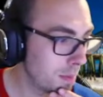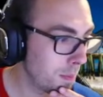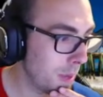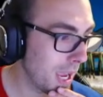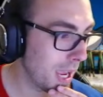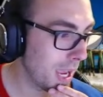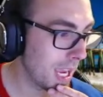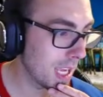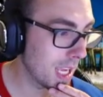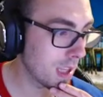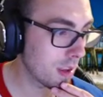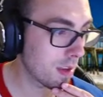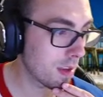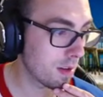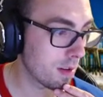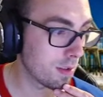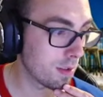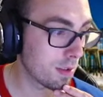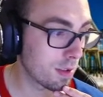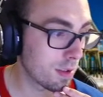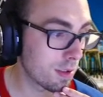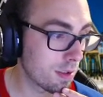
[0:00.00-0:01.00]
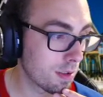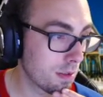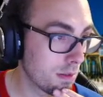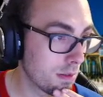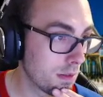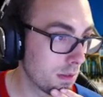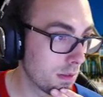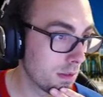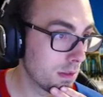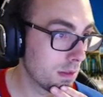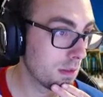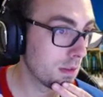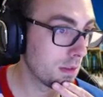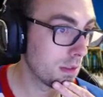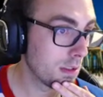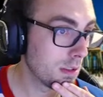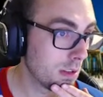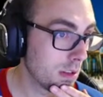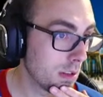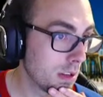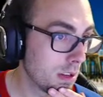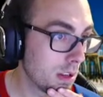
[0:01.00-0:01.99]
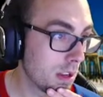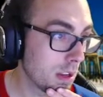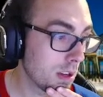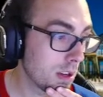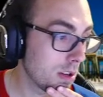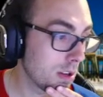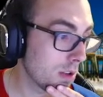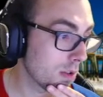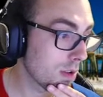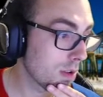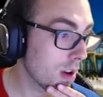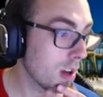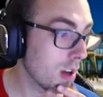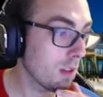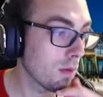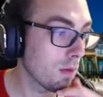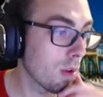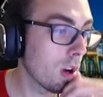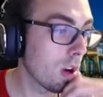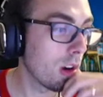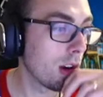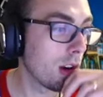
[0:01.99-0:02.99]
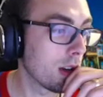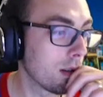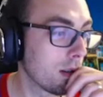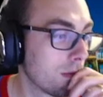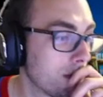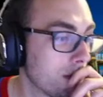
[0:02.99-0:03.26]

Panthers. You're not wrong.